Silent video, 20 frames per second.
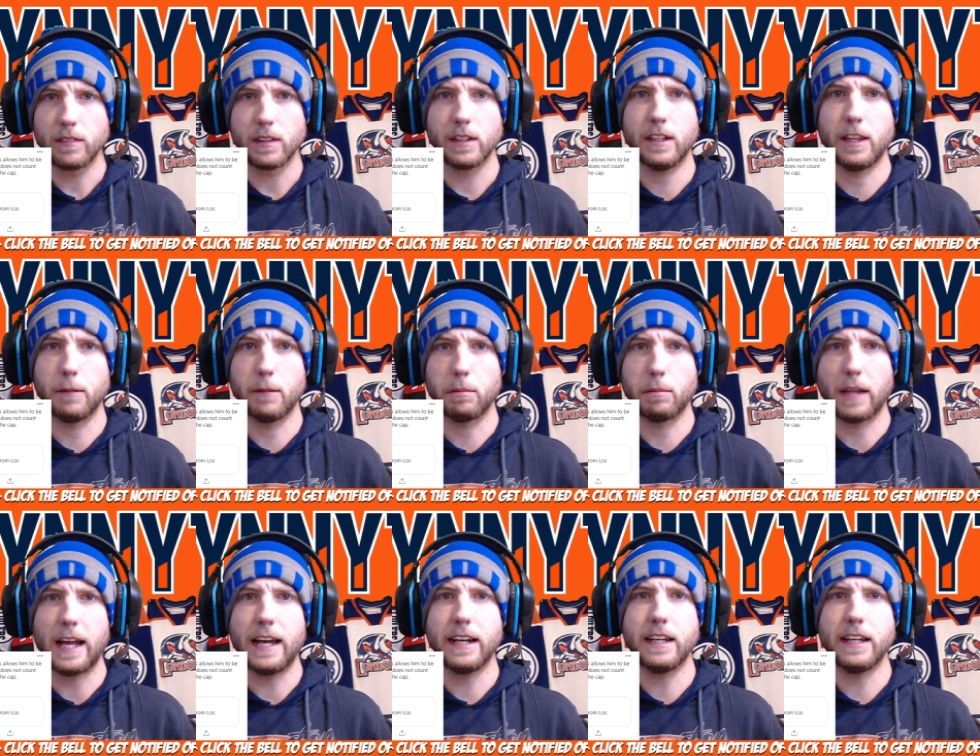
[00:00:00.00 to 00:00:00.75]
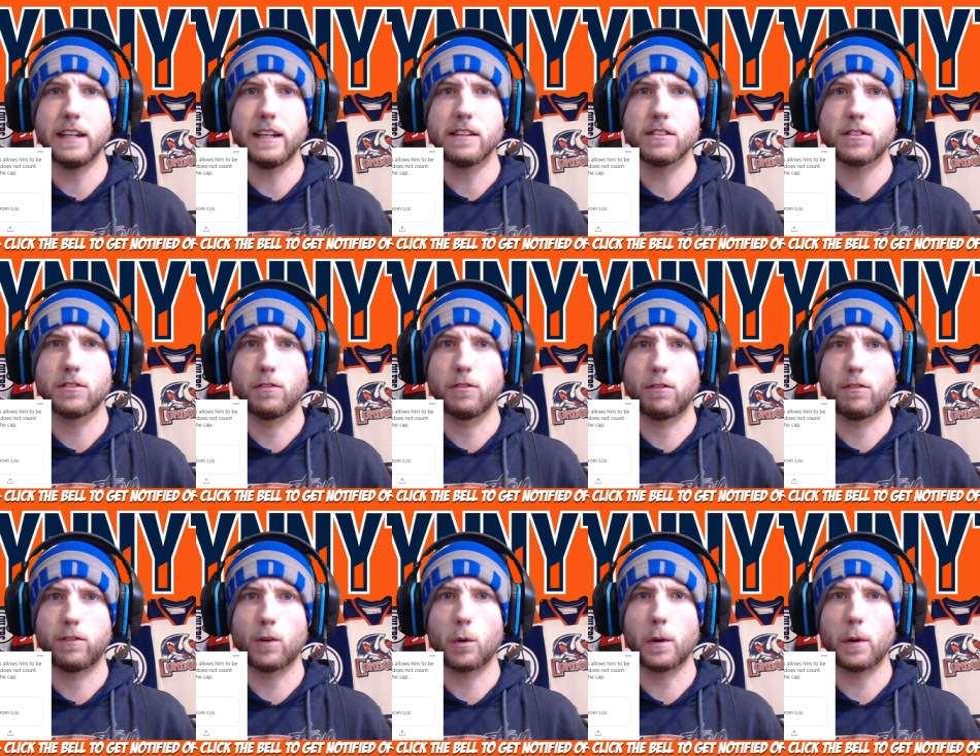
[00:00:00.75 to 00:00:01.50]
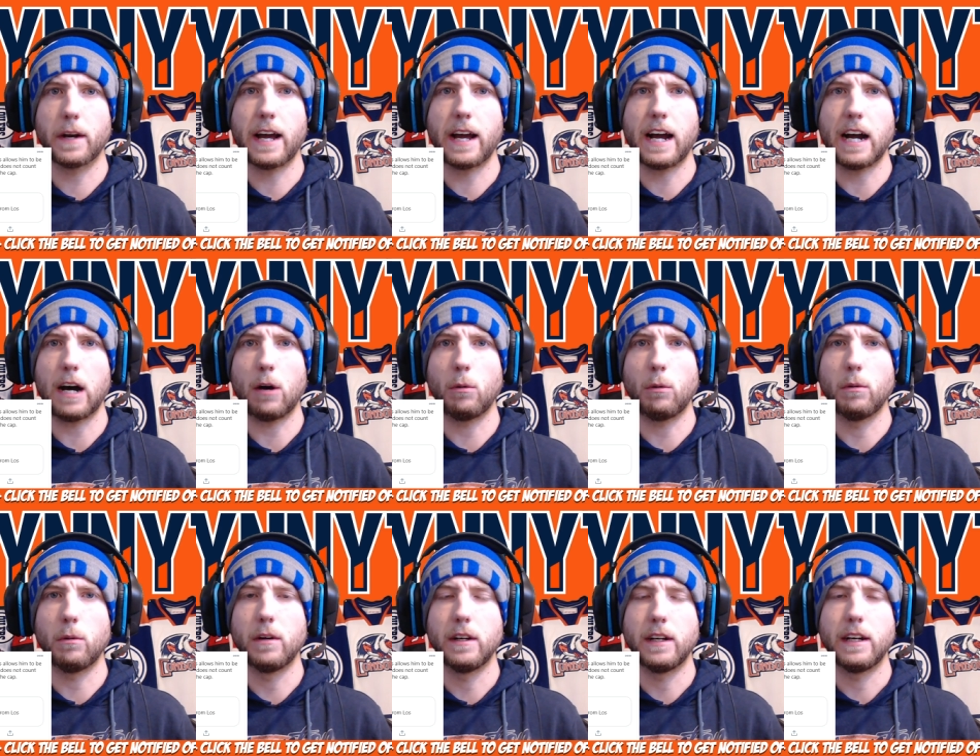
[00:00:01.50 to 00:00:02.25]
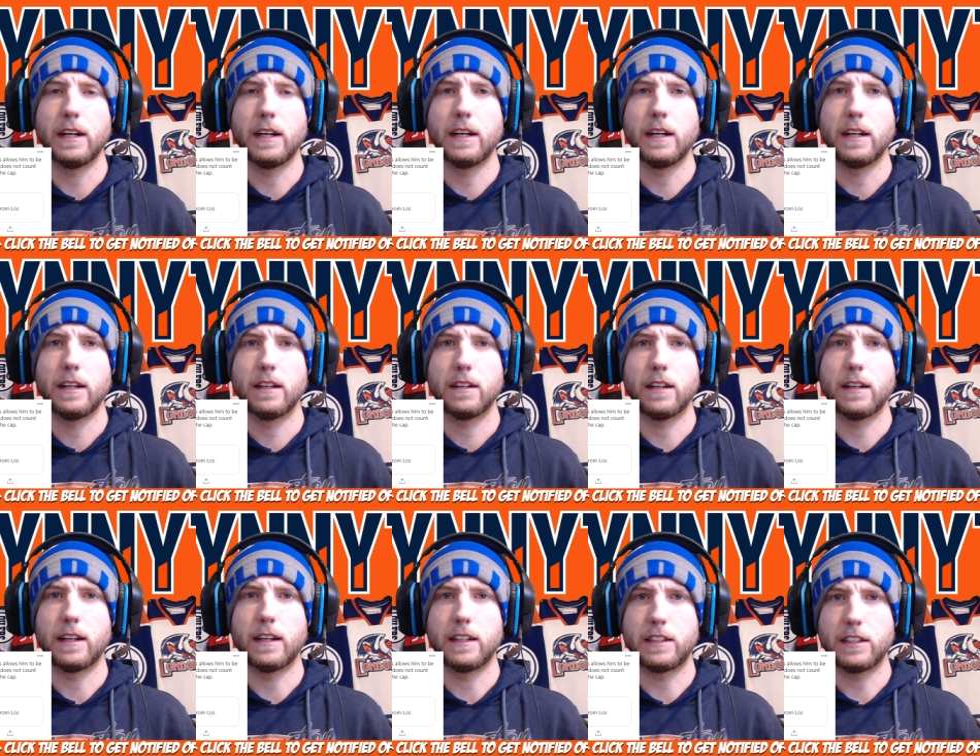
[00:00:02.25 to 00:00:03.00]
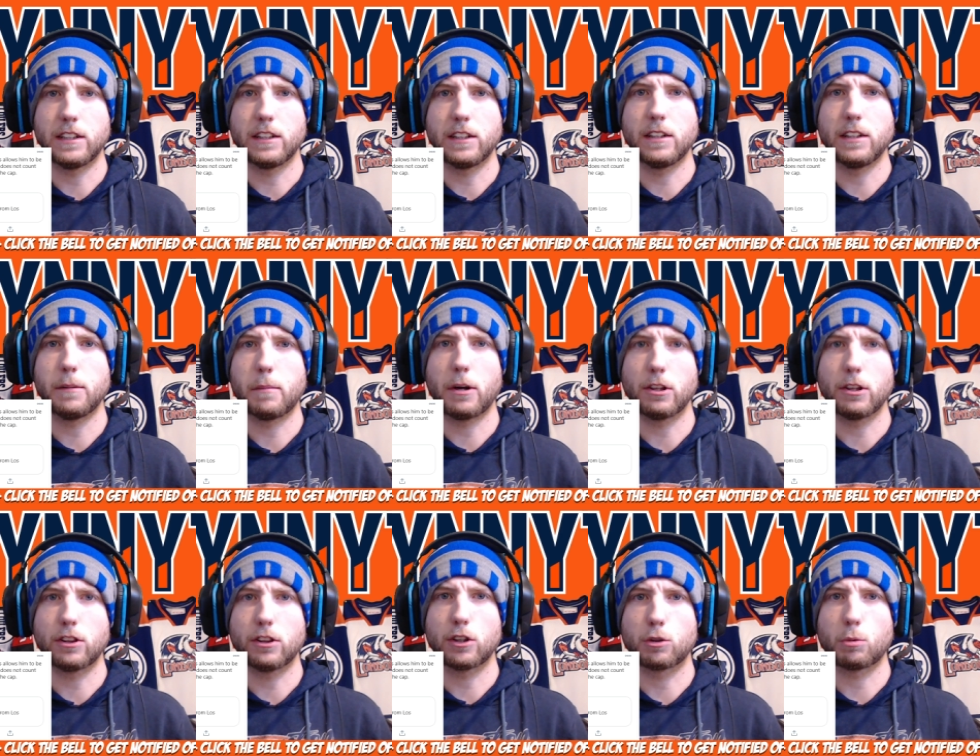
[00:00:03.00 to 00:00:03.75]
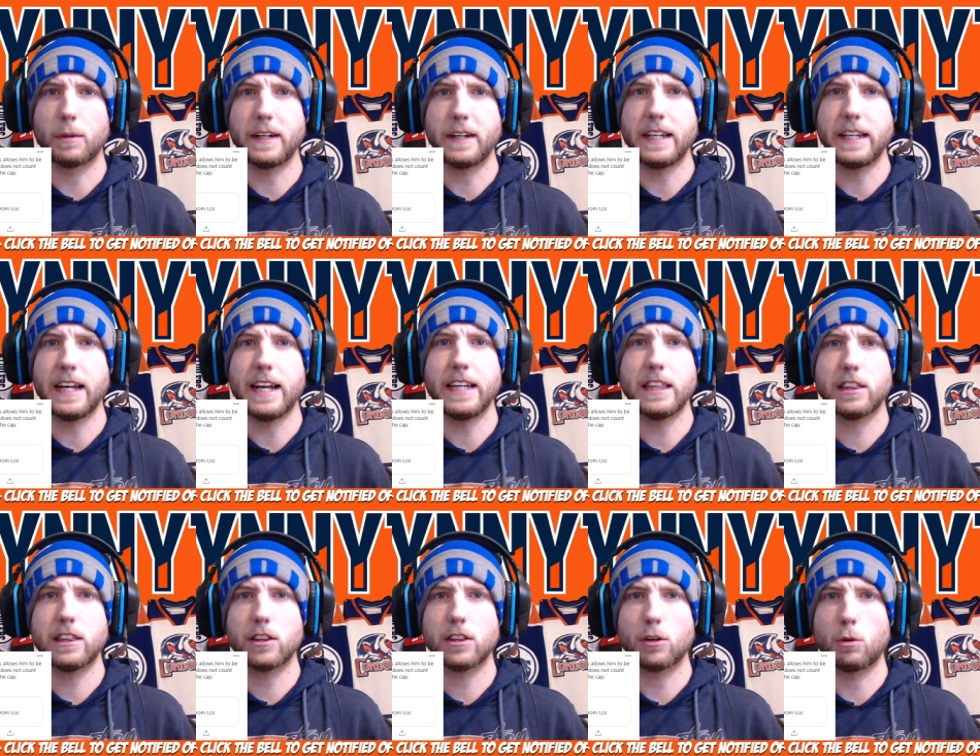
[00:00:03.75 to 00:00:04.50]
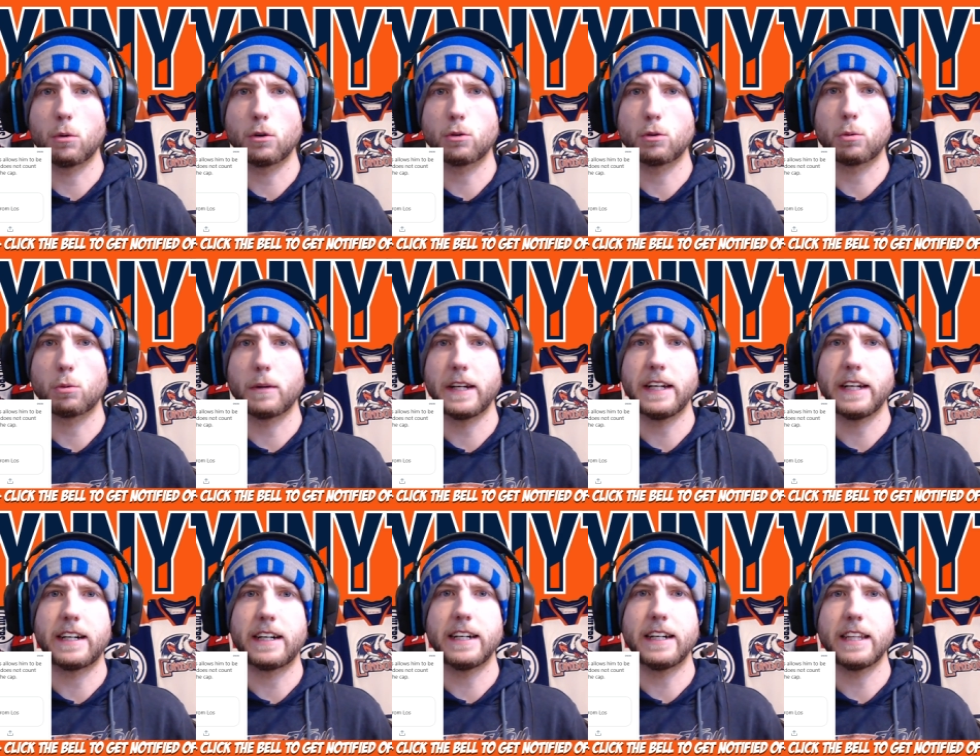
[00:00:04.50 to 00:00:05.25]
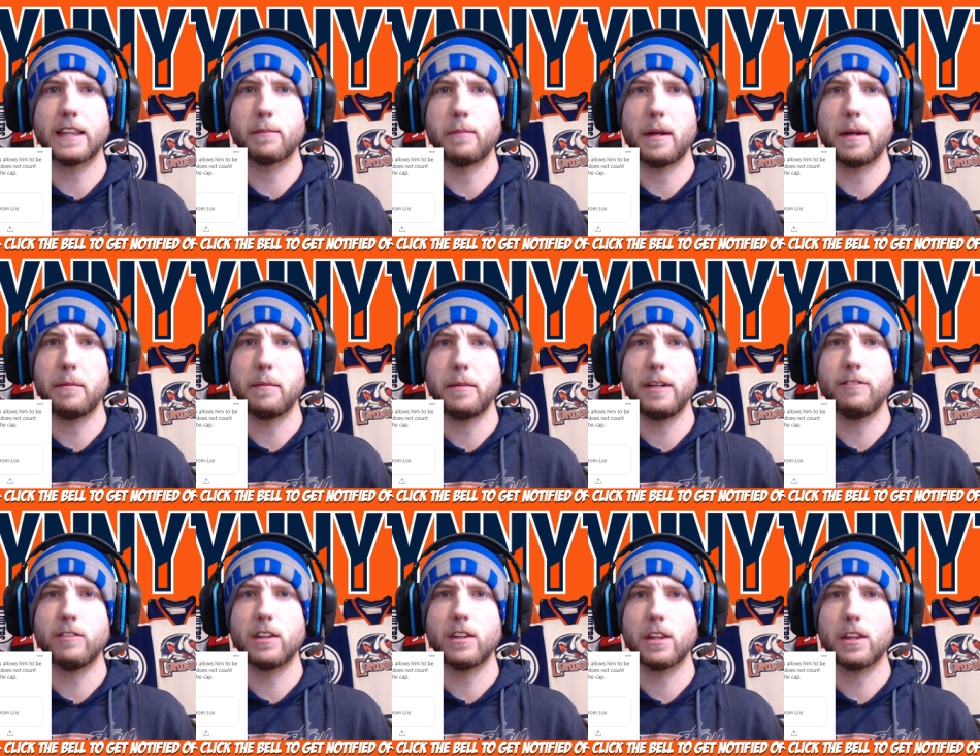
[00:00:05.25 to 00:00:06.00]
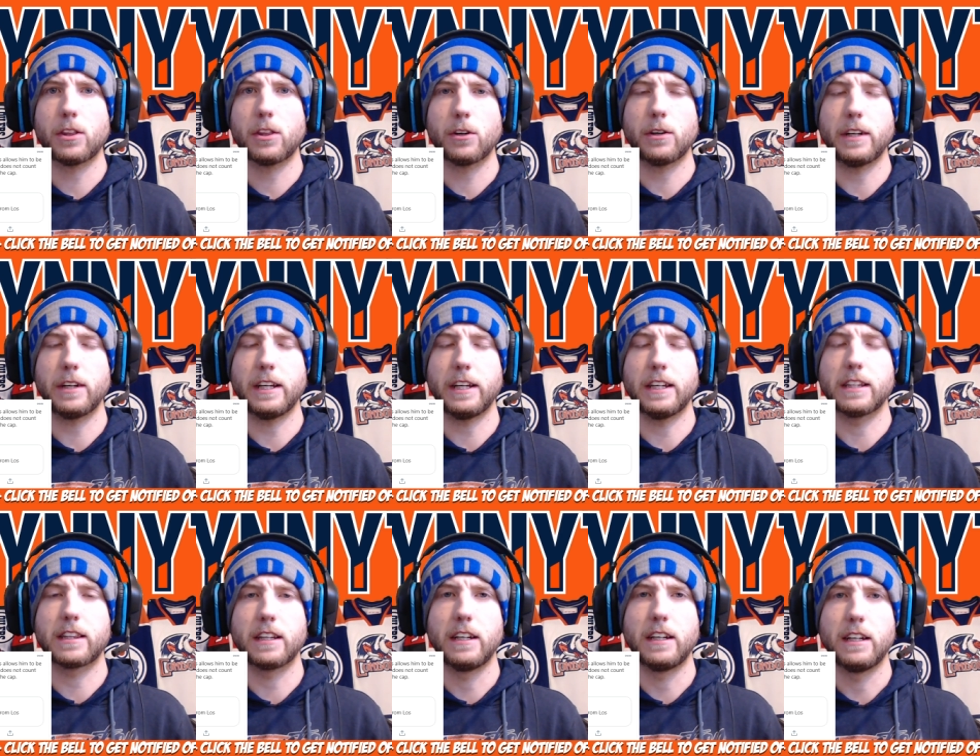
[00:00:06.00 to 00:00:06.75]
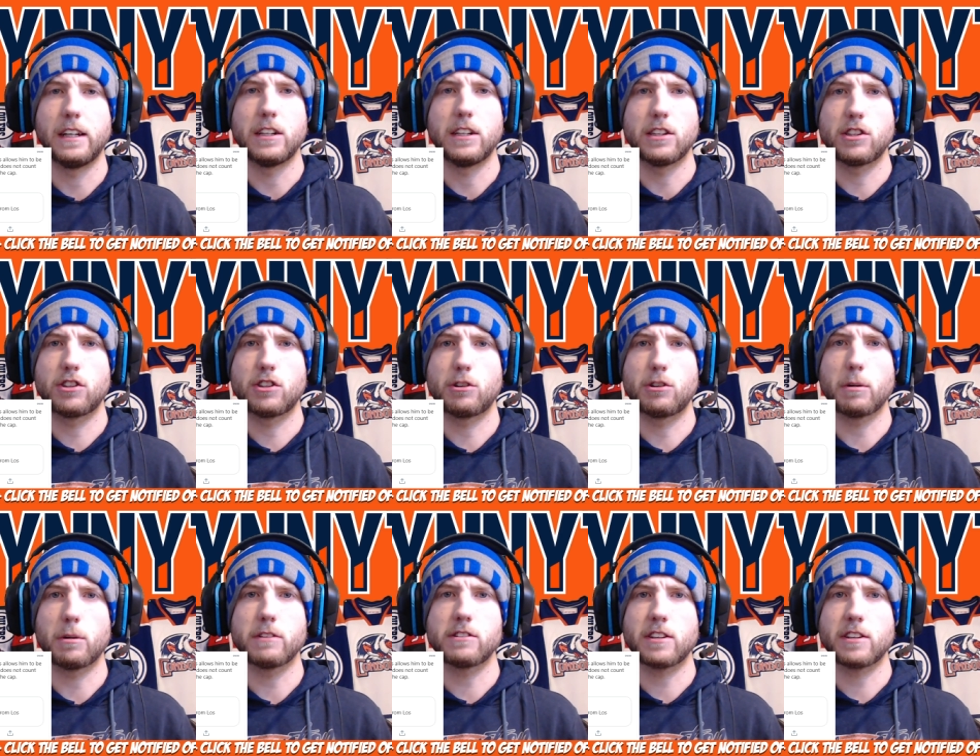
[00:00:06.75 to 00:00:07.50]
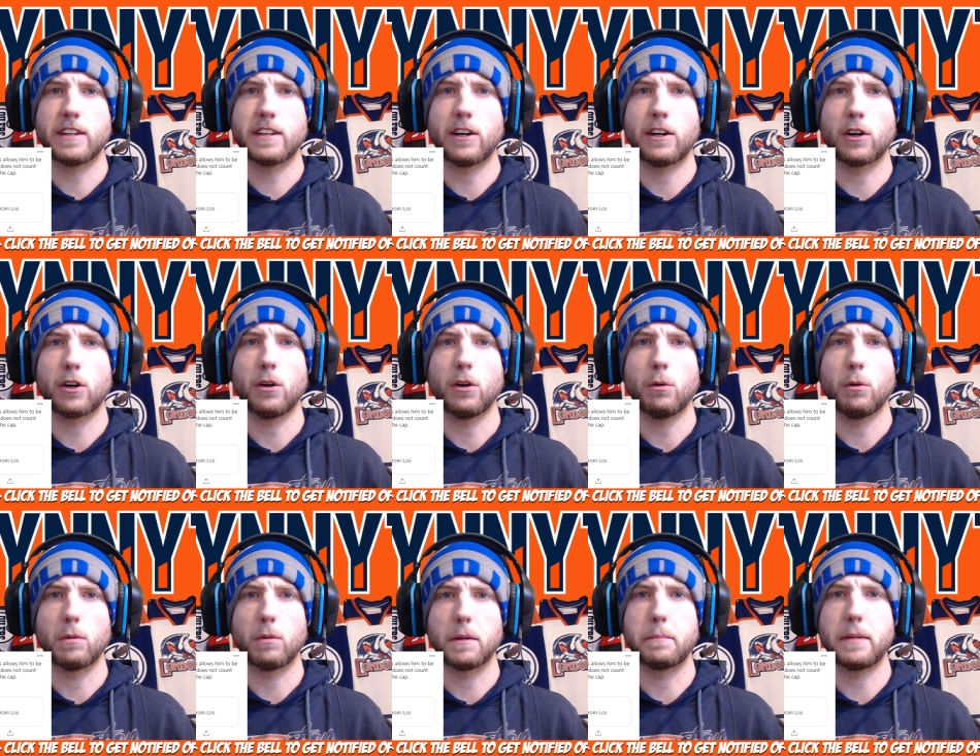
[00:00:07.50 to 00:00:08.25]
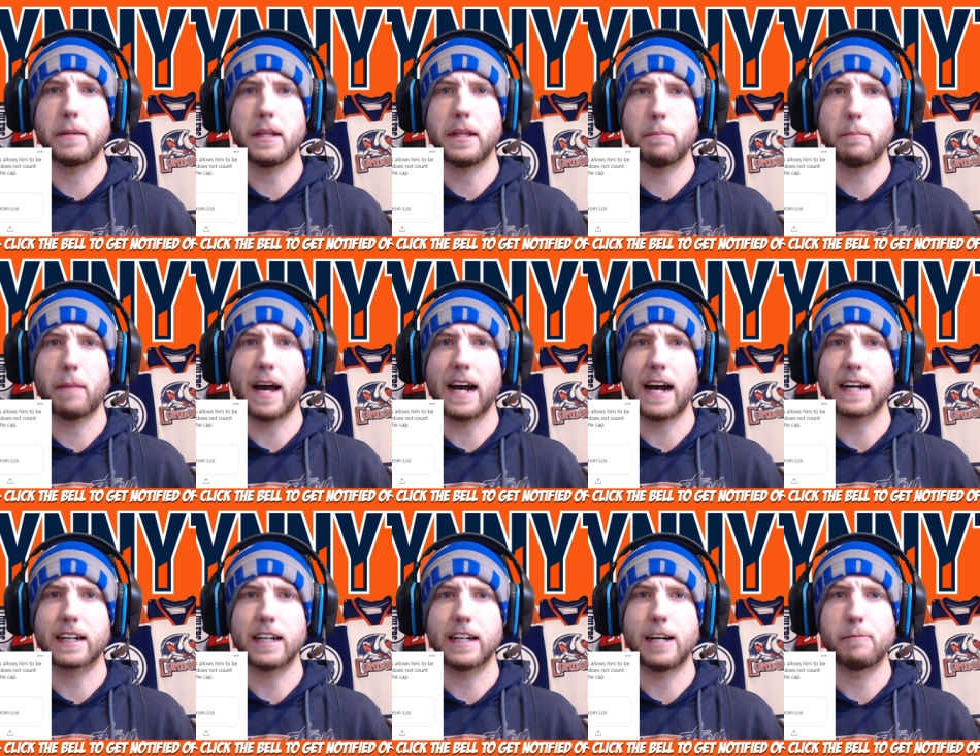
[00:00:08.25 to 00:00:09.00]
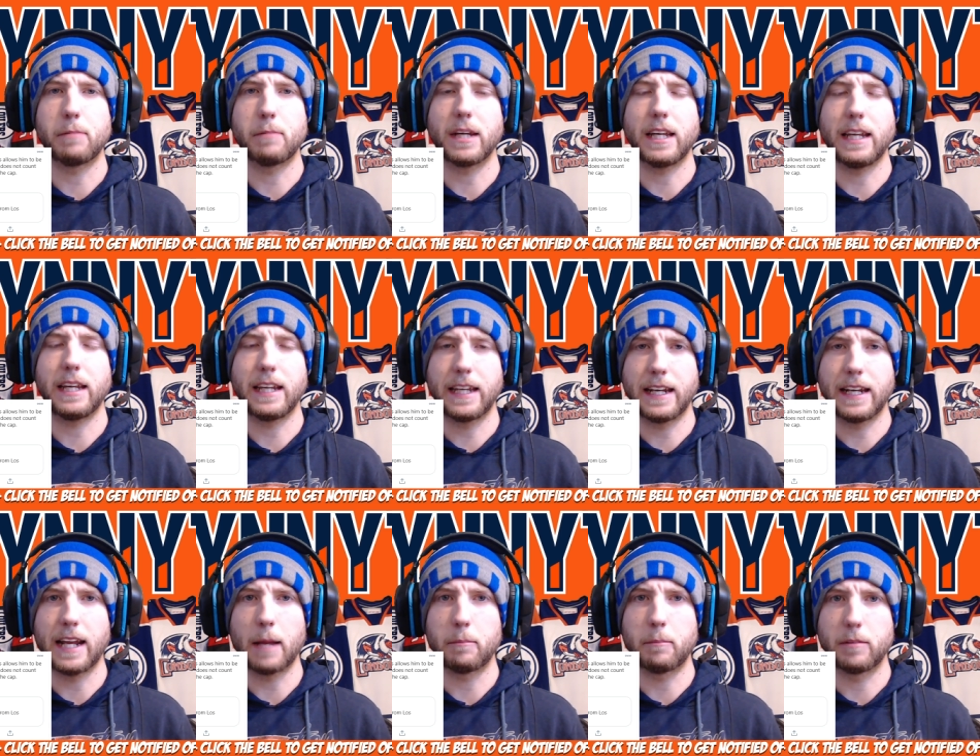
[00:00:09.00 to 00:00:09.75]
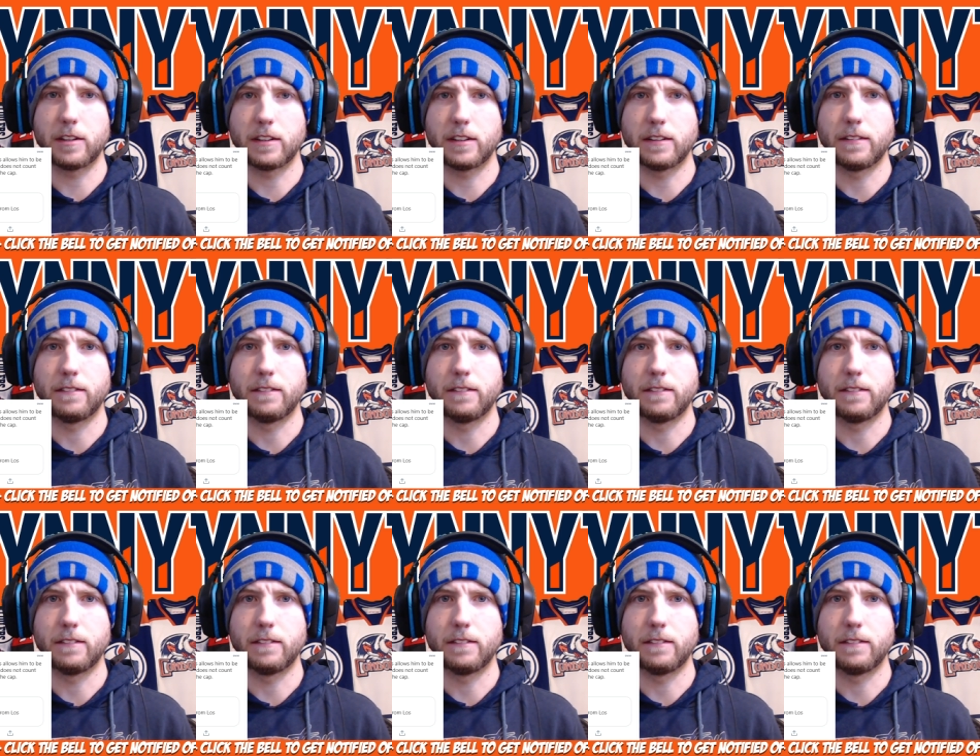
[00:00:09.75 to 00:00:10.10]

The plan is, for now, until about the 28th or 29th, maybe even the 30th, Stuart Skinner will be the backup in Edmonton.